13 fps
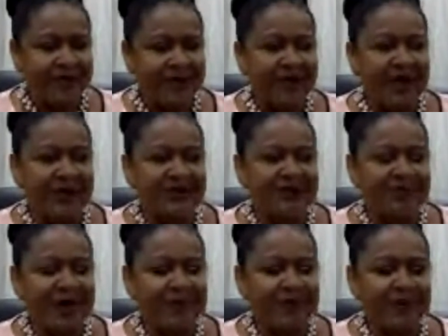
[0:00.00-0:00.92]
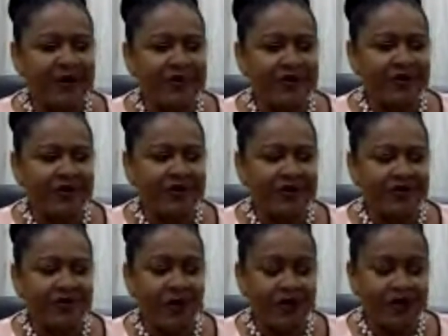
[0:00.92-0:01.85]
Yes, my brother,
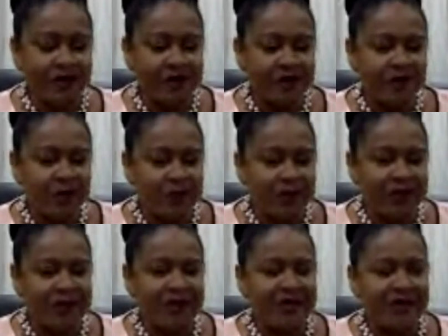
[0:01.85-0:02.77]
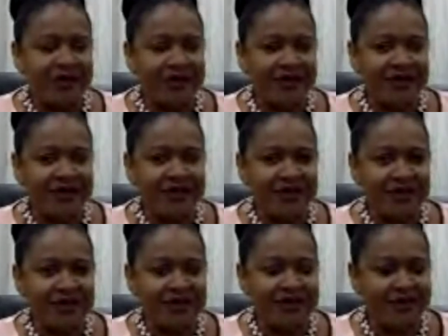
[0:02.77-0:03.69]
uh, Rodinal Soomer, is
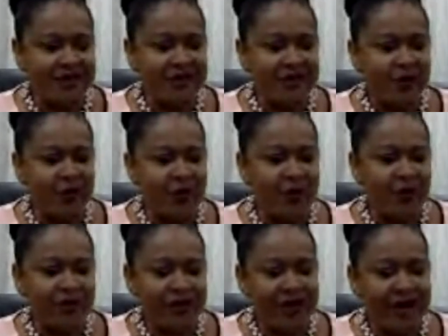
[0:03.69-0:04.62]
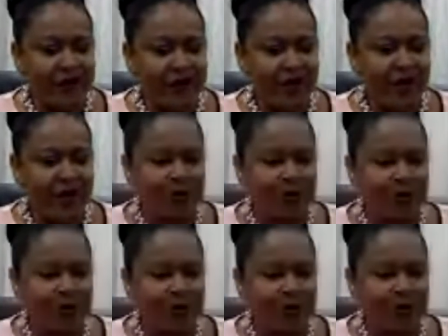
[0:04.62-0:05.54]
the CEO of the CARICOM
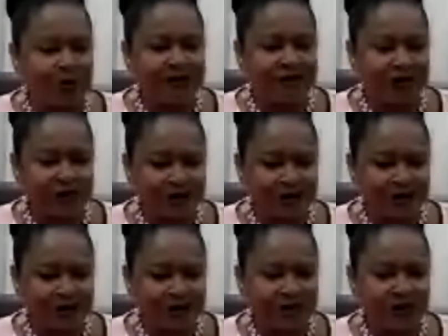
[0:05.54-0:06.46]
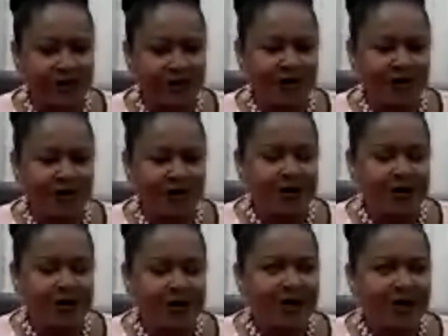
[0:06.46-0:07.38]
Development Fund
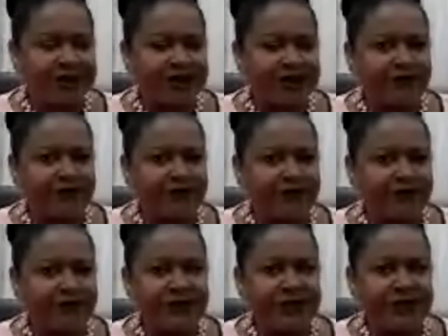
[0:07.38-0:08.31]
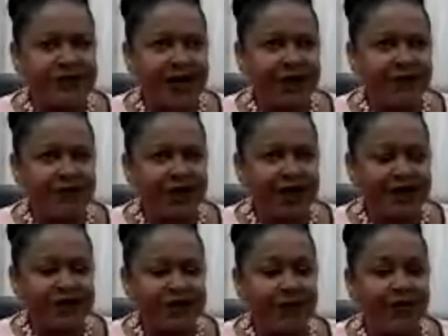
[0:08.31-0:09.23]
it's the first time
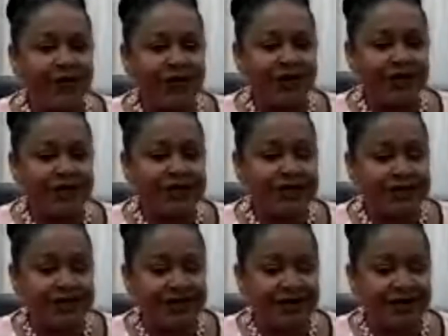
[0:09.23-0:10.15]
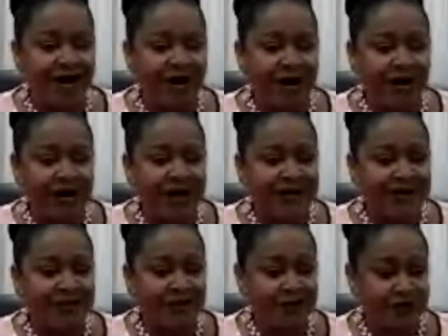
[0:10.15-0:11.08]
that a brother and sister are
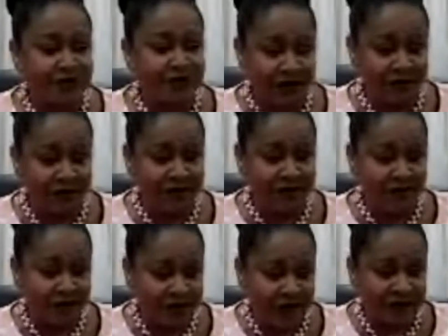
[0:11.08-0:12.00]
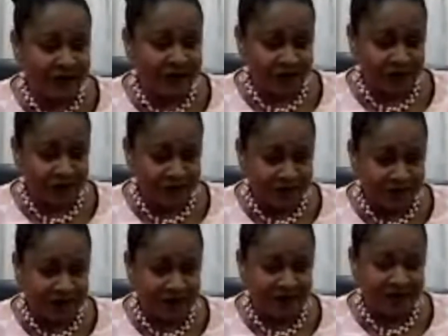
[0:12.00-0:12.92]
heading regional
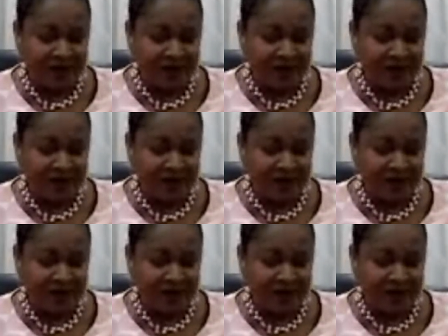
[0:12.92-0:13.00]
organizations.